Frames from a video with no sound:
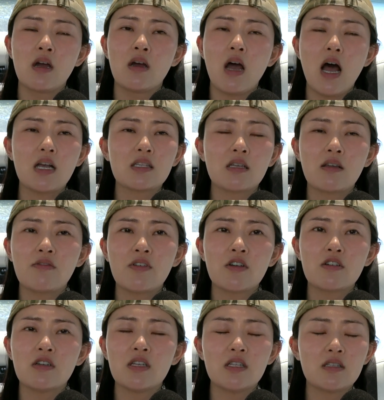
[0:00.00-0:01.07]
asking for
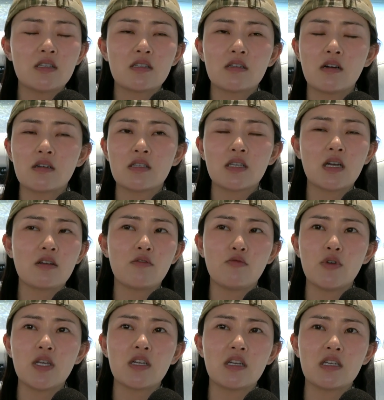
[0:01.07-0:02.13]
your needs is not a sign of
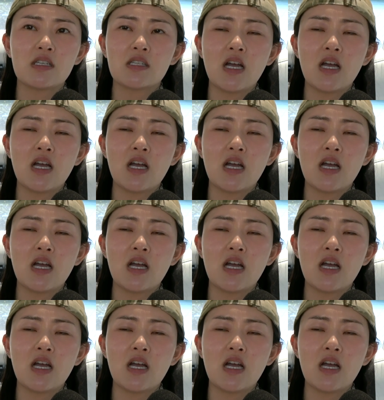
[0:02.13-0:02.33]
weakness.